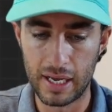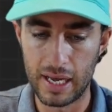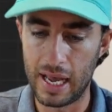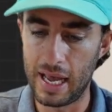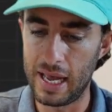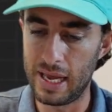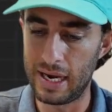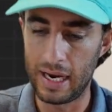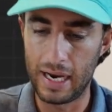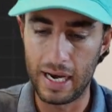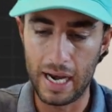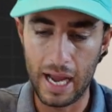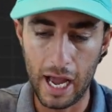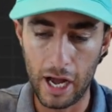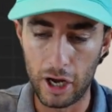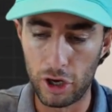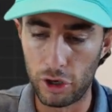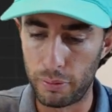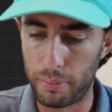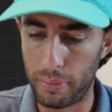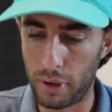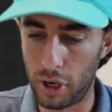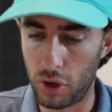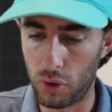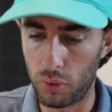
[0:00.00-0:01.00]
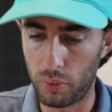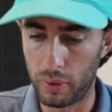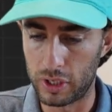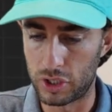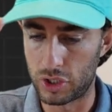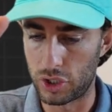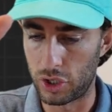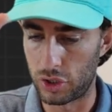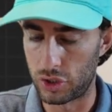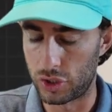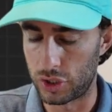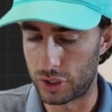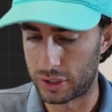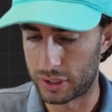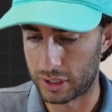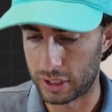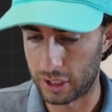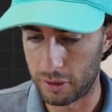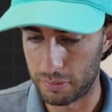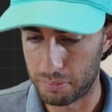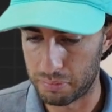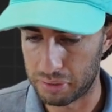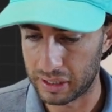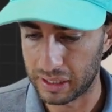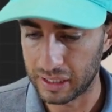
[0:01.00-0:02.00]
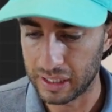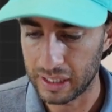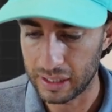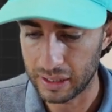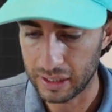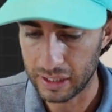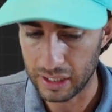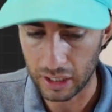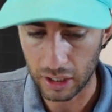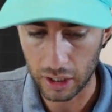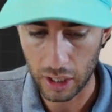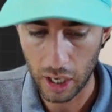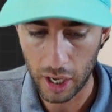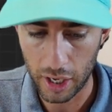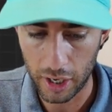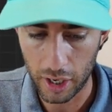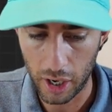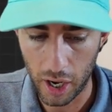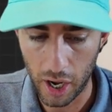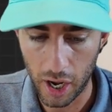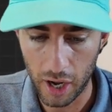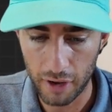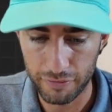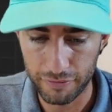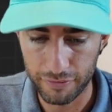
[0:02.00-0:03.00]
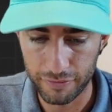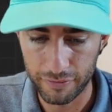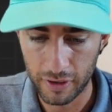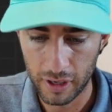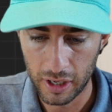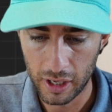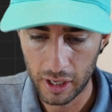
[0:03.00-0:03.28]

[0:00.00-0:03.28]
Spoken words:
an elbow, which are just completely cut off,